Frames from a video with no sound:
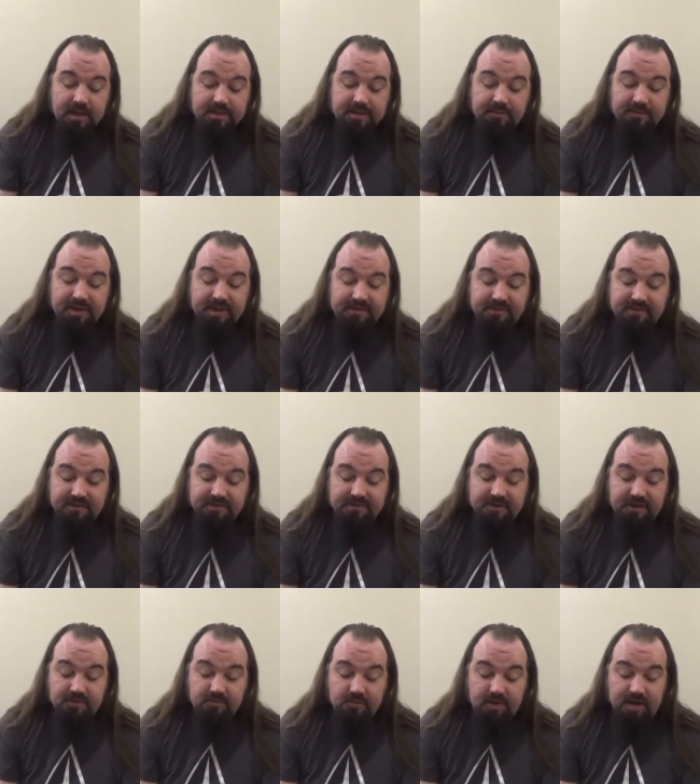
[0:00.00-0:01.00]
Then we get
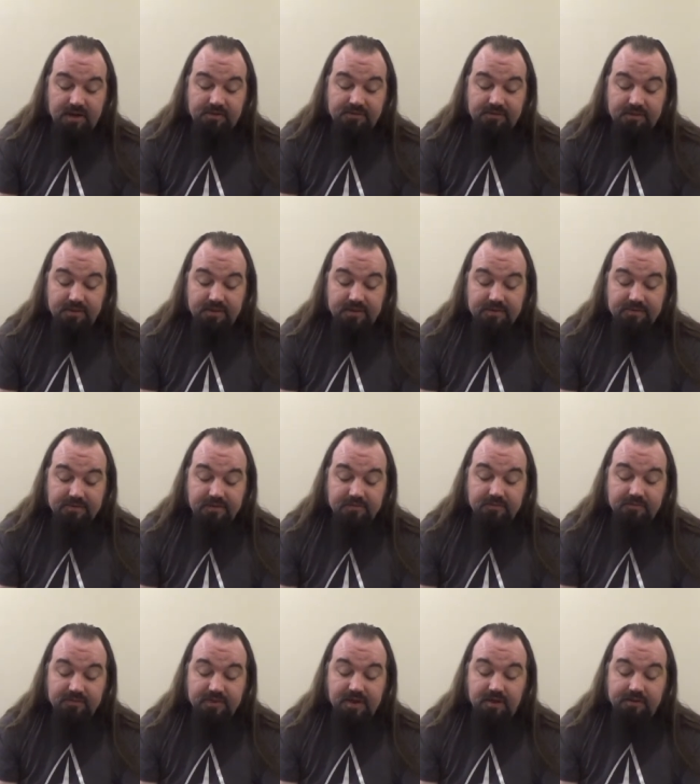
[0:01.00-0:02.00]
sixteen rares. So this
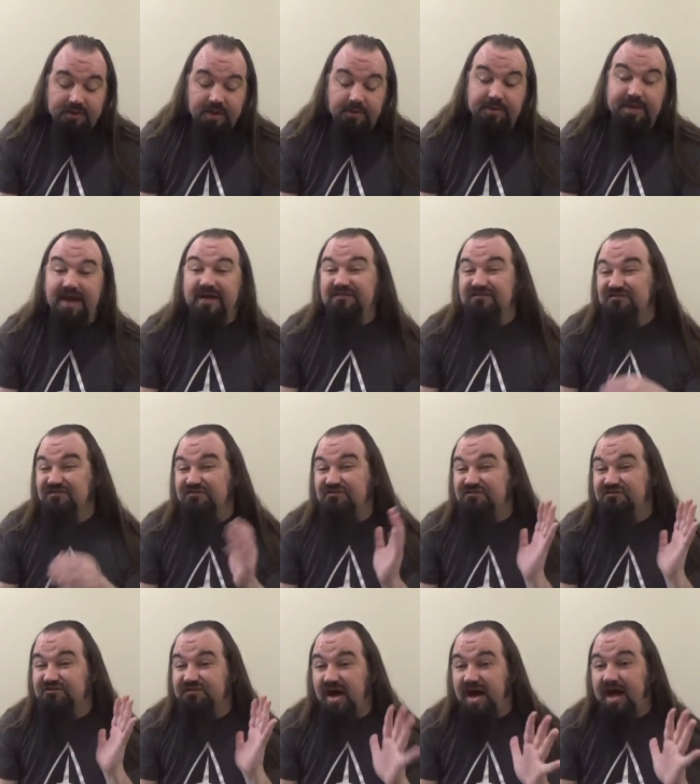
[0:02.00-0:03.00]
means we get, okay, we got
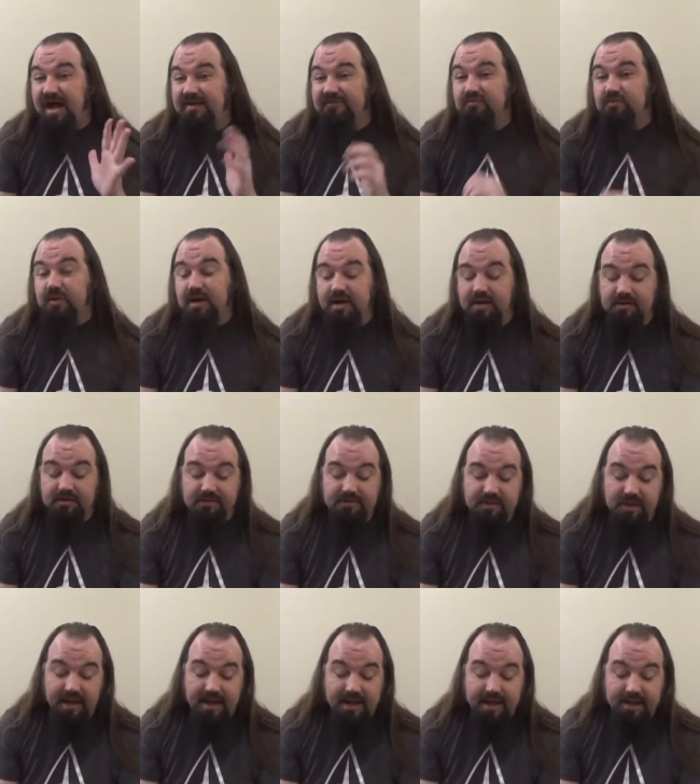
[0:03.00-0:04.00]
five rares
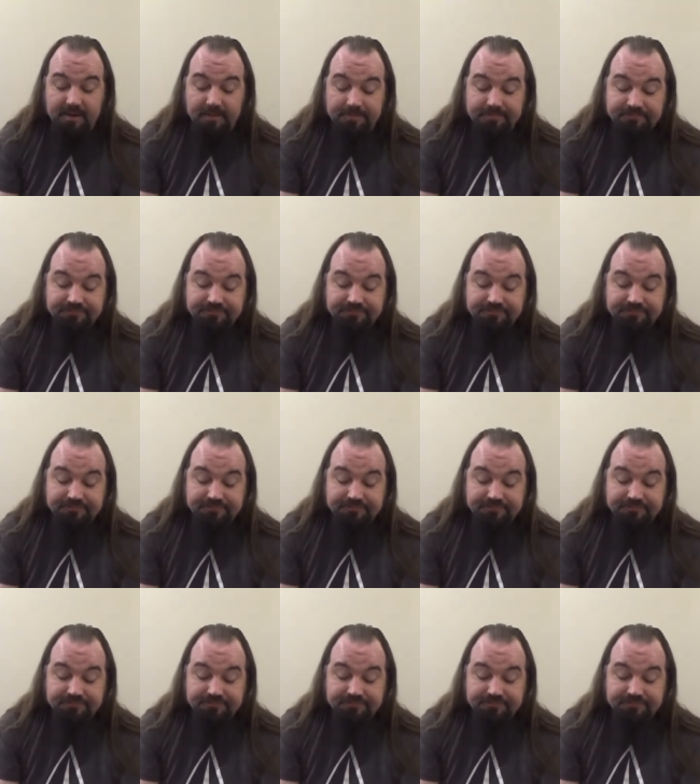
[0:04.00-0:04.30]
to add.